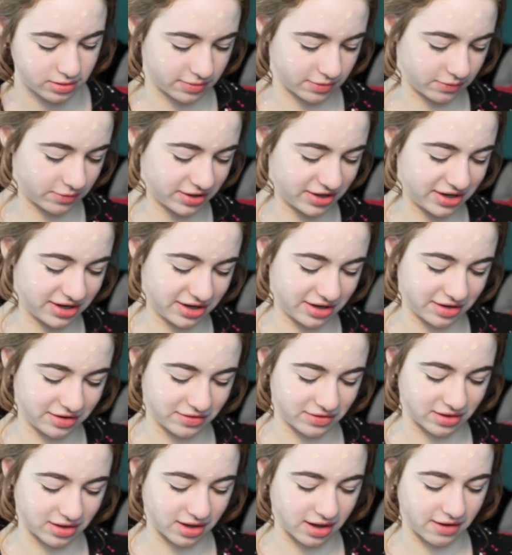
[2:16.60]
but we need to
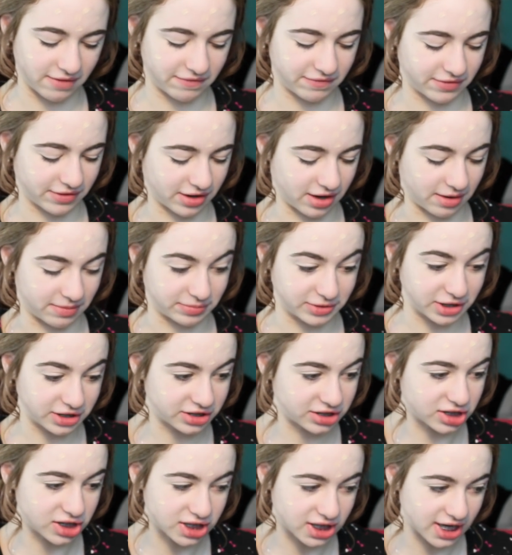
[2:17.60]
use a lot for
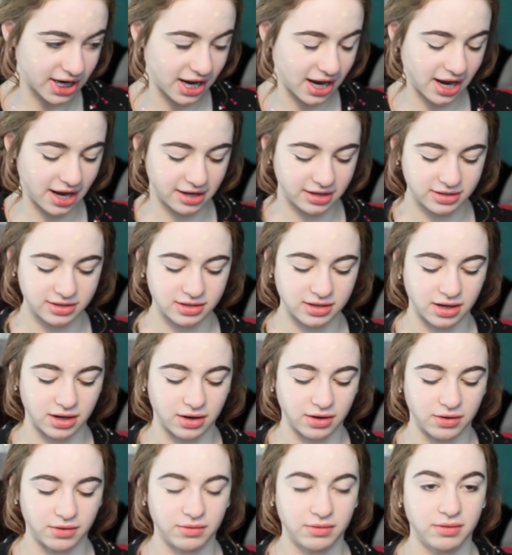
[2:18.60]
competition today,
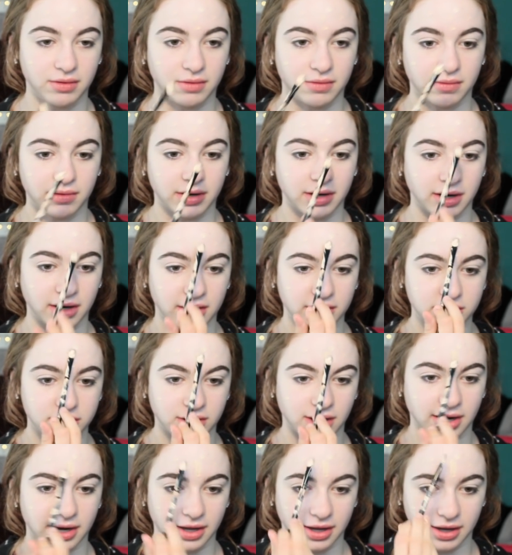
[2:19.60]
so we're going to
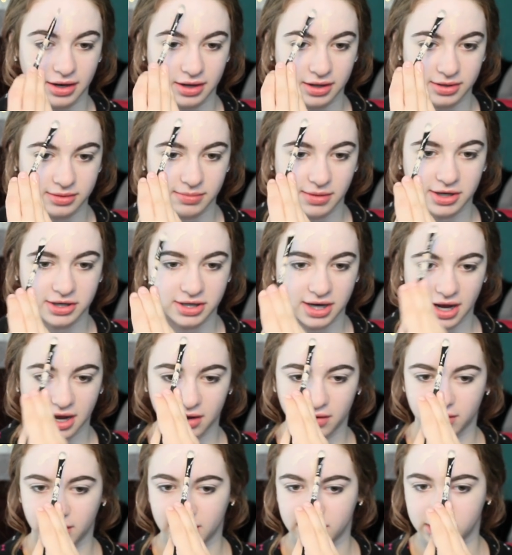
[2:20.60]
try to get as much
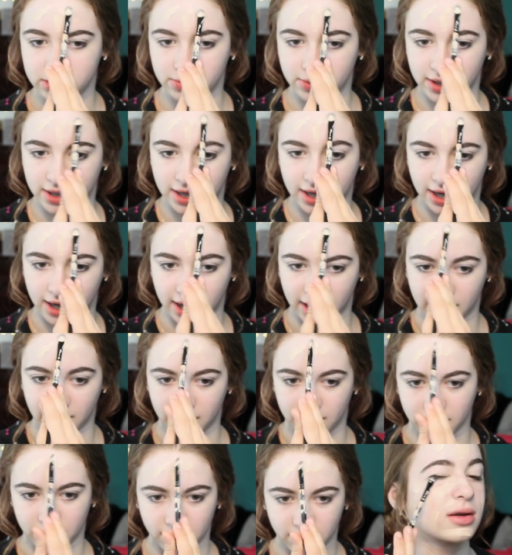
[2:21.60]
out as we
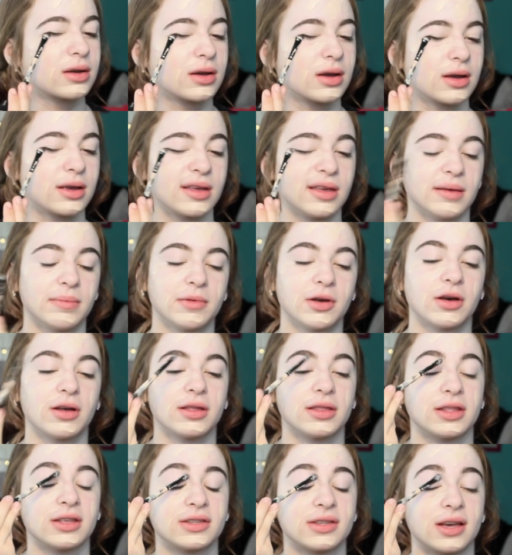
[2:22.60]
can. I keep
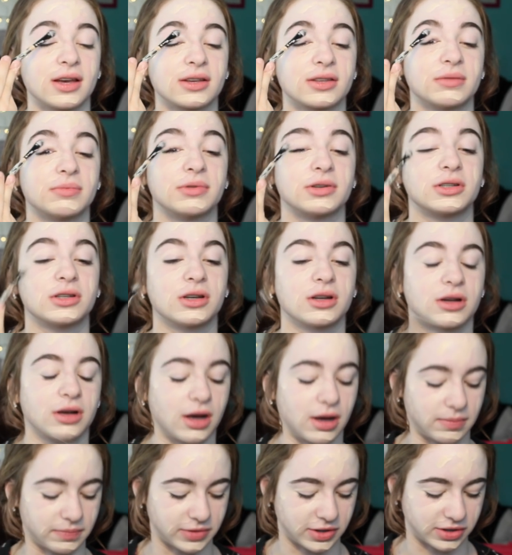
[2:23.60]
calling this exhibition a
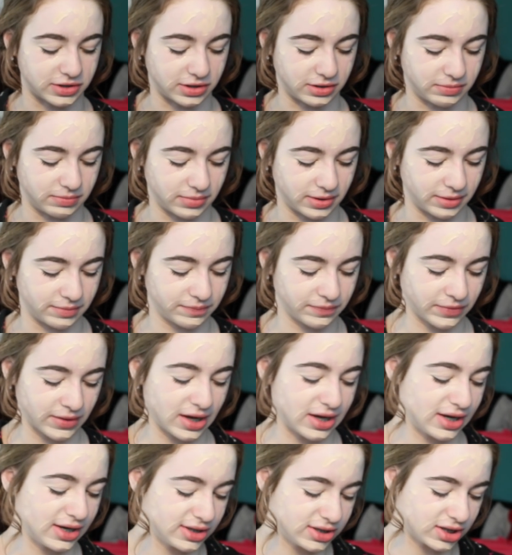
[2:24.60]
competition, but
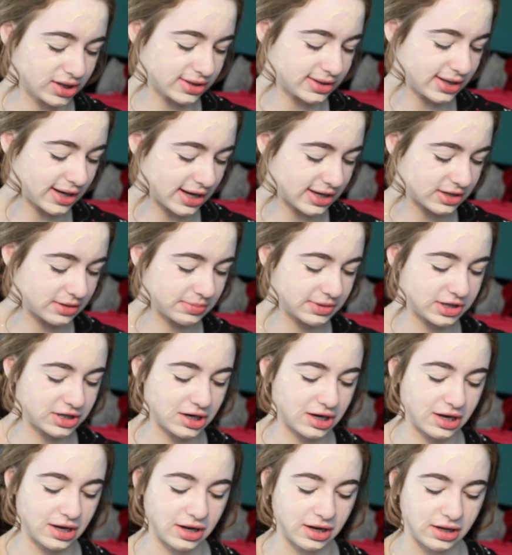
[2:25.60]
it's just an
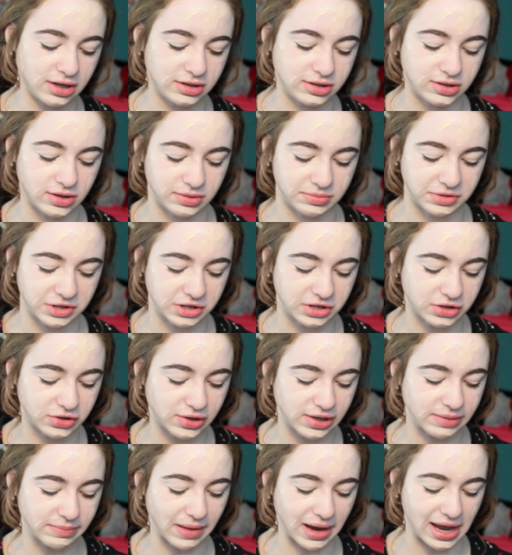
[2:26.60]
exhibition, so I'm just
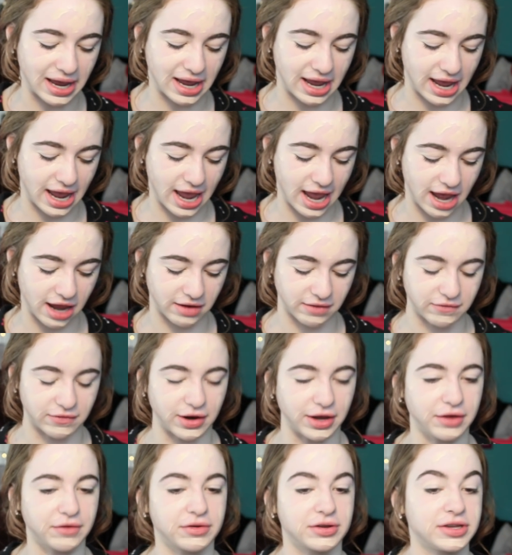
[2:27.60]
doing my Anne
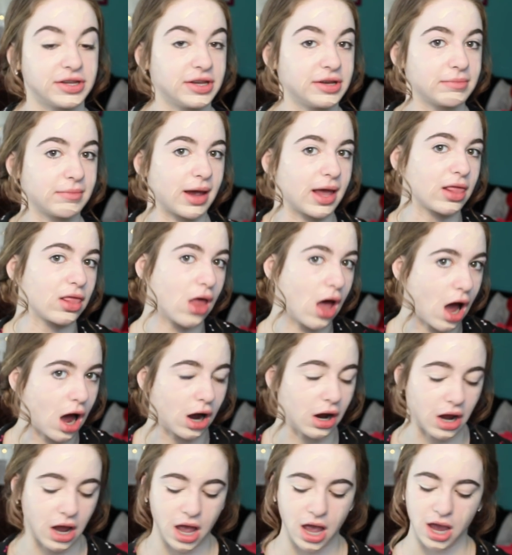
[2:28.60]
Frank routine, my
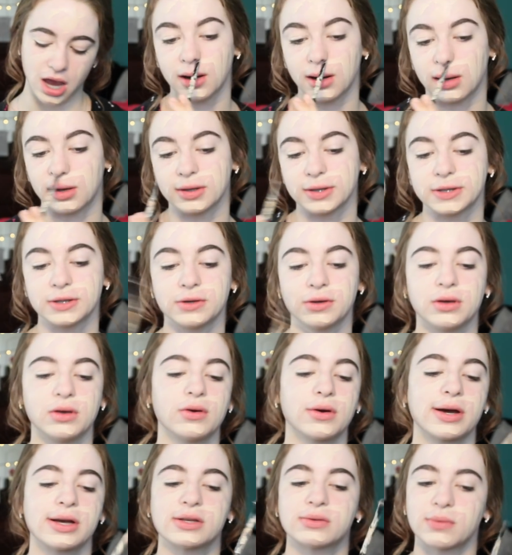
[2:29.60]
long. And also,
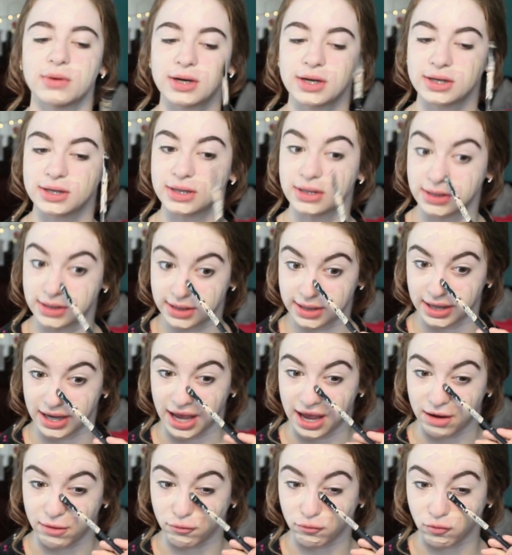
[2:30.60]
you guys wanted to see
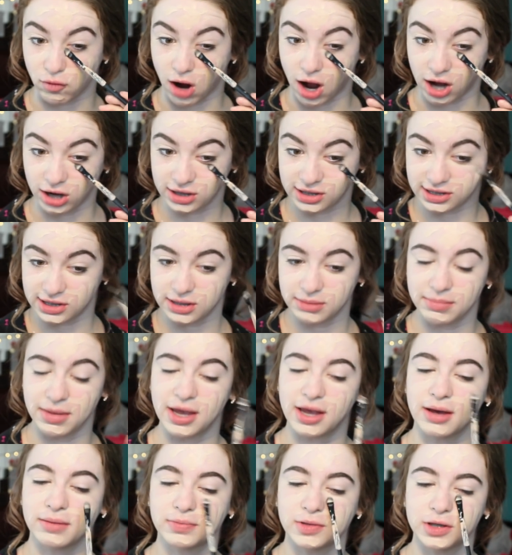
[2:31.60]
a Roxy
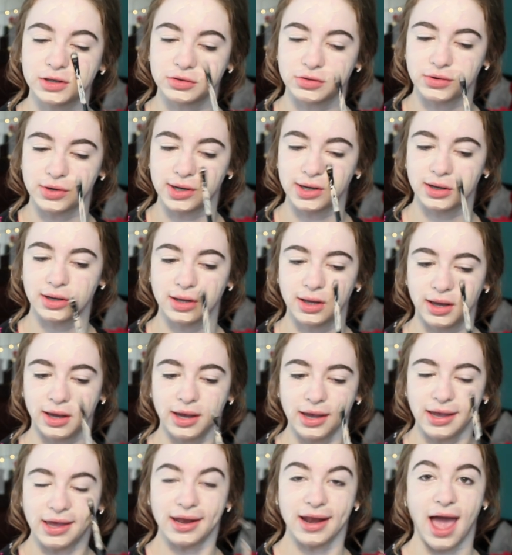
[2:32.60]
makeup tutorial,
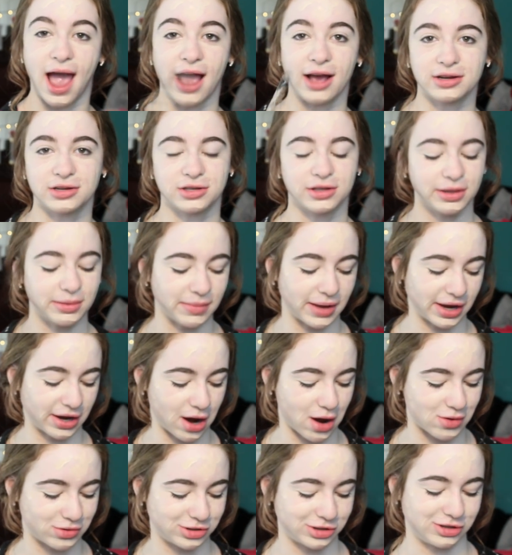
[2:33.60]
and actually my
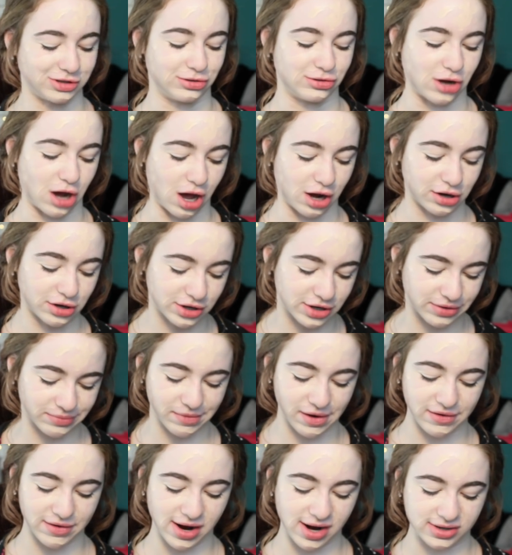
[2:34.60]
coach's daughter did
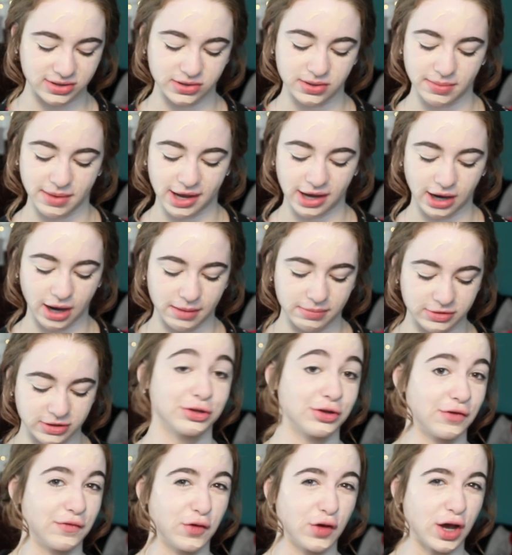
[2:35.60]
my Roxy makeup.
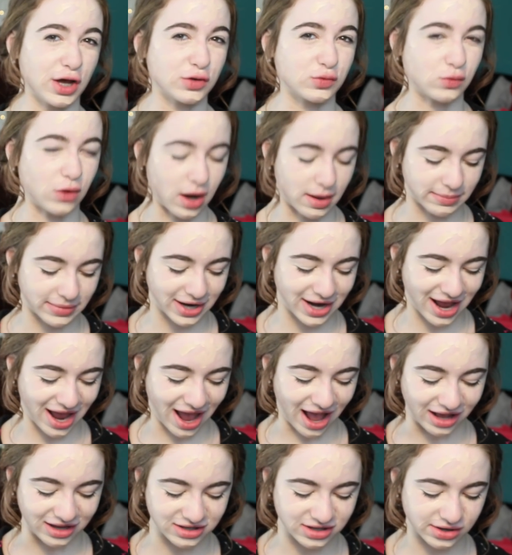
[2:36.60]
So if you guys want me to
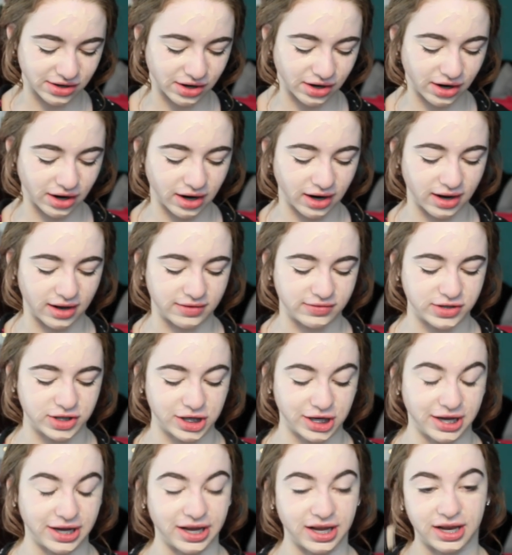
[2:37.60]
ask her if
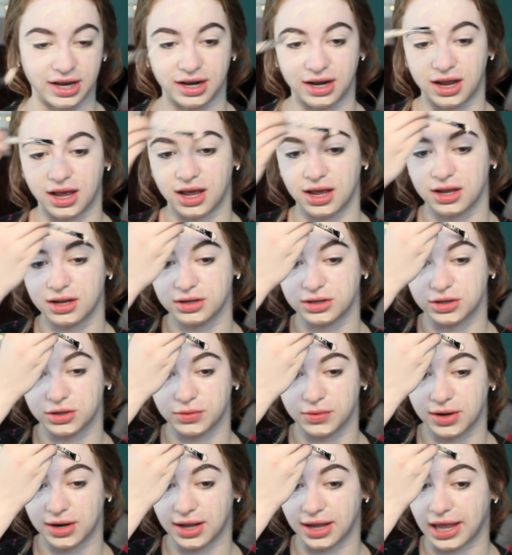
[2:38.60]
she can
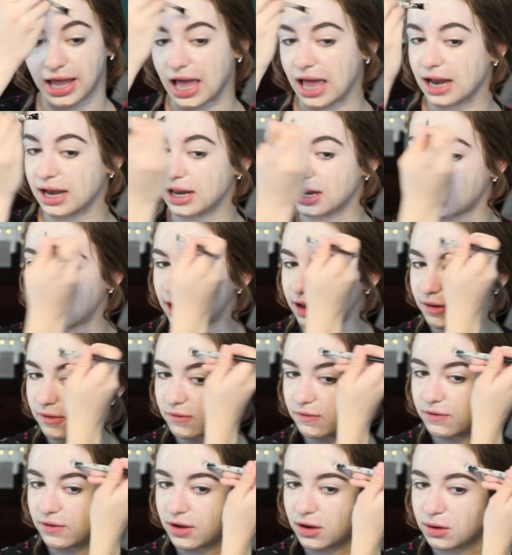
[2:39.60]
do it again and I can
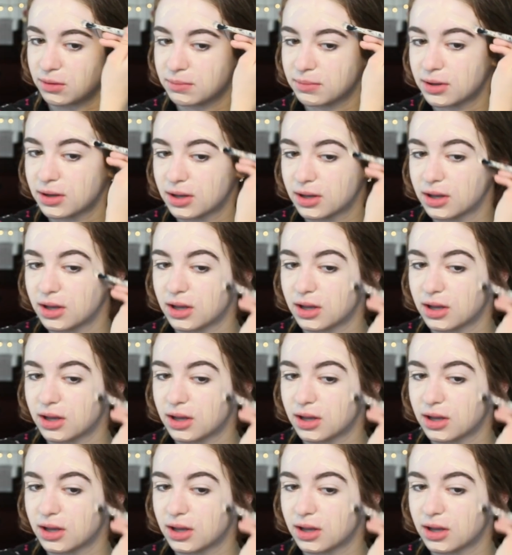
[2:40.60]
film,